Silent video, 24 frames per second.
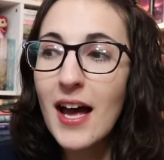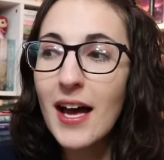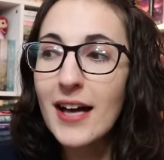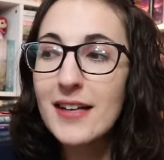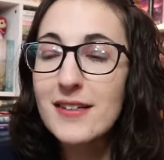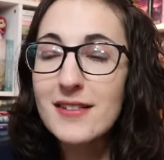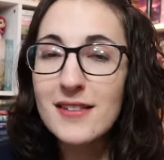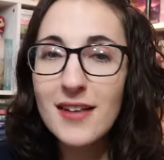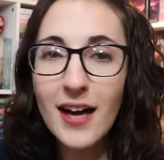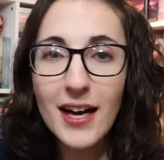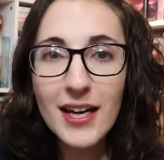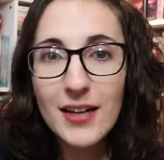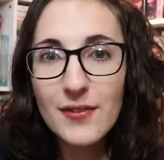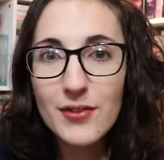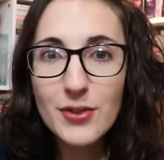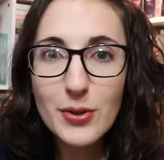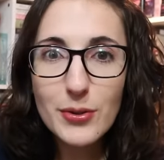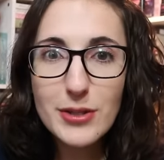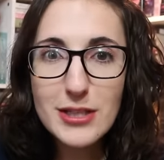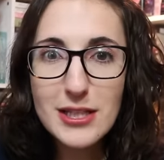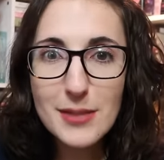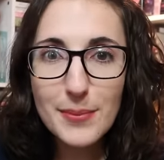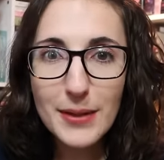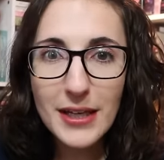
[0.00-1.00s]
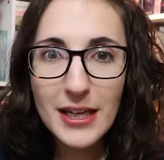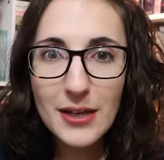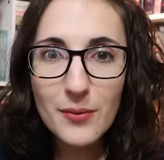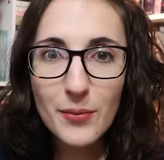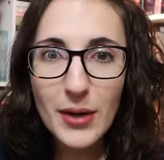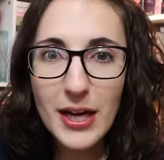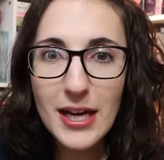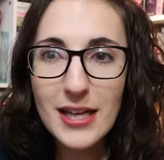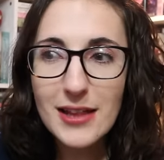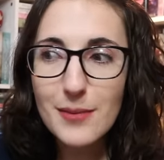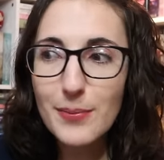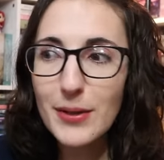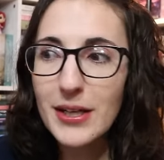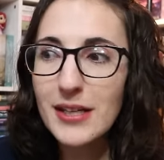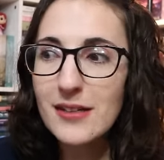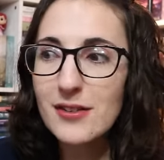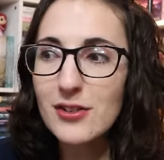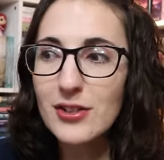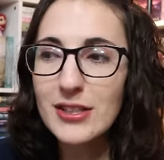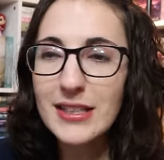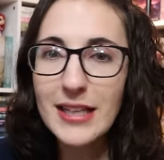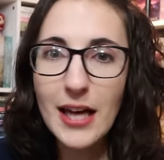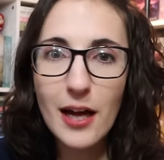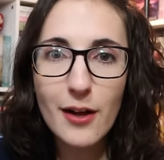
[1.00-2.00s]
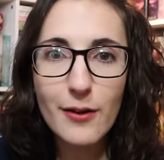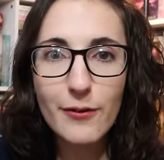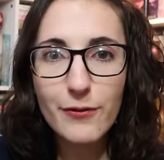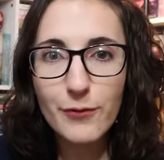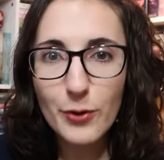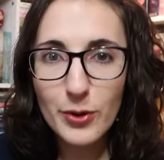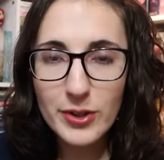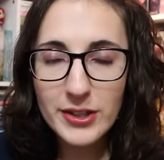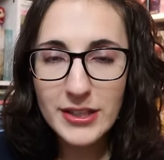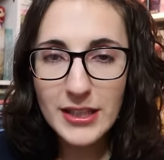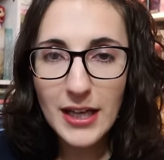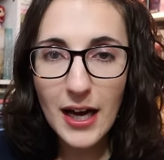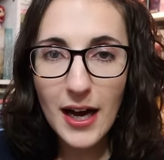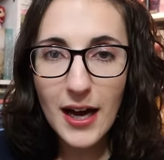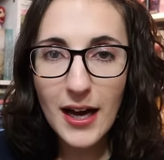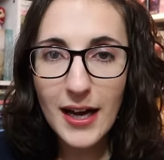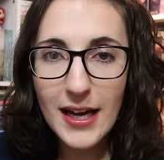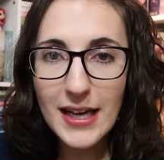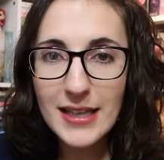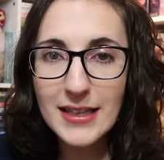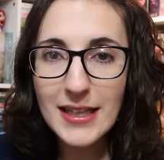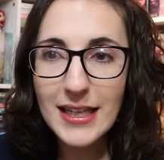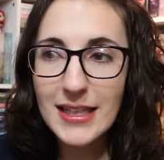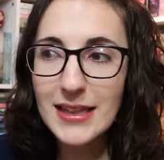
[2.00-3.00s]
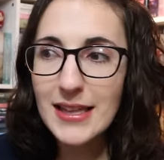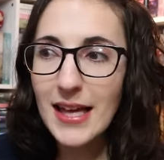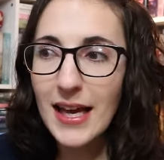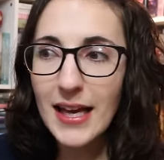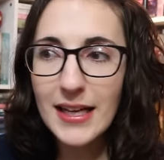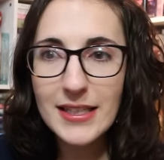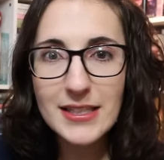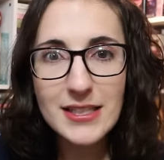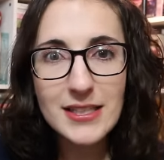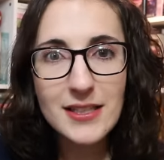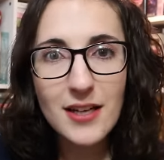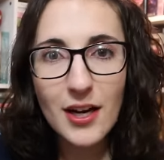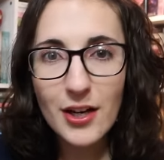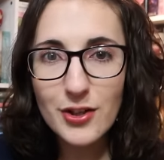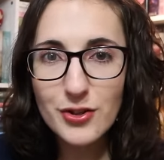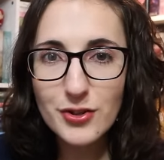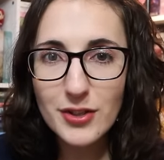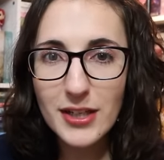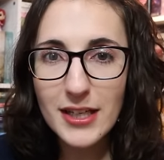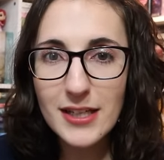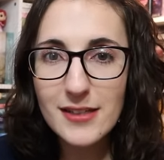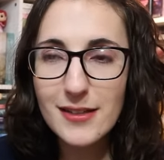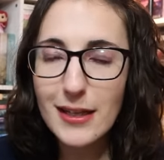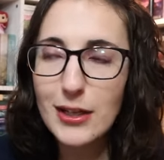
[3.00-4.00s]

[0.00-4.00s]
It's not even yours to begin with because they're in California in like the 1800s.